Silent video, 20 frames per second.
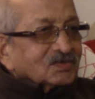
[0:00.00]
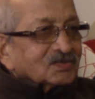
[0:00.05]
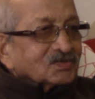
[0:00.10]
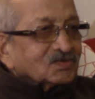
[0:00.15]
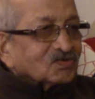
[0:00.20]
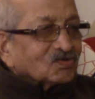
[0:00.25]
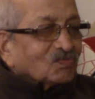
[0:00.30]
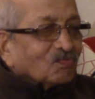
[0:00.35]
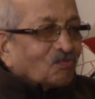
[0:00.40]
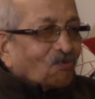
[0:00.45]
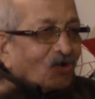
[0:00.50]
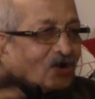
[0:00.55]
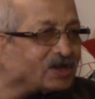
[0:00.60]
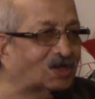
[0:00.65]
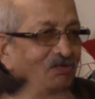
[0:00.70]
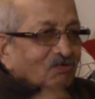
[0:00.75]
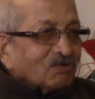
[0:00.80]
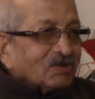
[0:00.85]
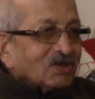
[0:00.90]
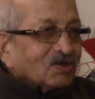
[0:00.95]
Through
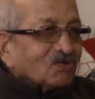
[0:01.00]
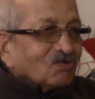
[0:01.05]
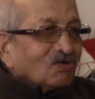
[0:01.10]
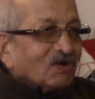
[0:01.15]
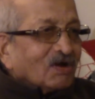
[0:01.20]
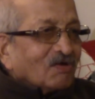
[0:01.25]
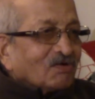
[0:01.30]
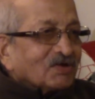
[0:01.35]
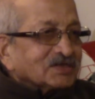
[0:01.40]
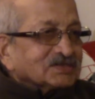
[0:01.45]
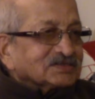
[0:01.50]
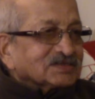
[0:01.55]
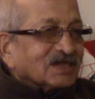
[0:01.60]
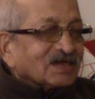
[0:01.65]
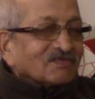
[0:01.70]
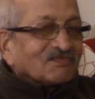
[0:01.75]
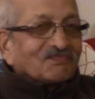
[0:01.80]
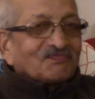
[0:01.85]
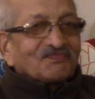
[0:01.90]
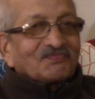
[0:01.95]
body we know
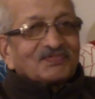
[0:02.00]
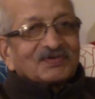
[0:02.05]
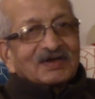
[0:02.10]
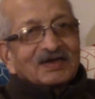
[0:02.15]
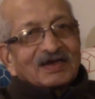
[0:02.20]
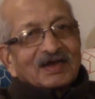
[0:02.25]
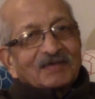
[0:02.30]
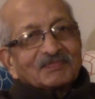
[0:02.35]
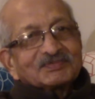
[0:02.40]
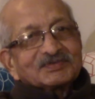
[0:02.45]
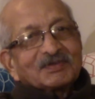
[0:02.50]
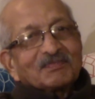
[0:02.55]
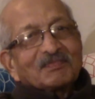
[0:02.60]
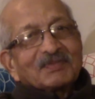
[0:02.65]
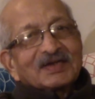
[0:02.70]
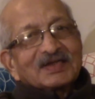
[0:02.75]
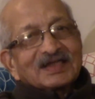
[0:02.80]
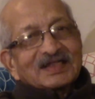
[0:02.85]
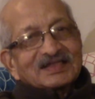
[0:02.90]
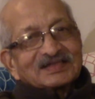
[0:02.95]
ourselves. I'm
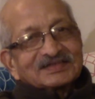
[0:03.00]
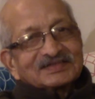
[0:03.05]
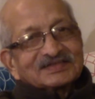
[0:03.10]
somebody else.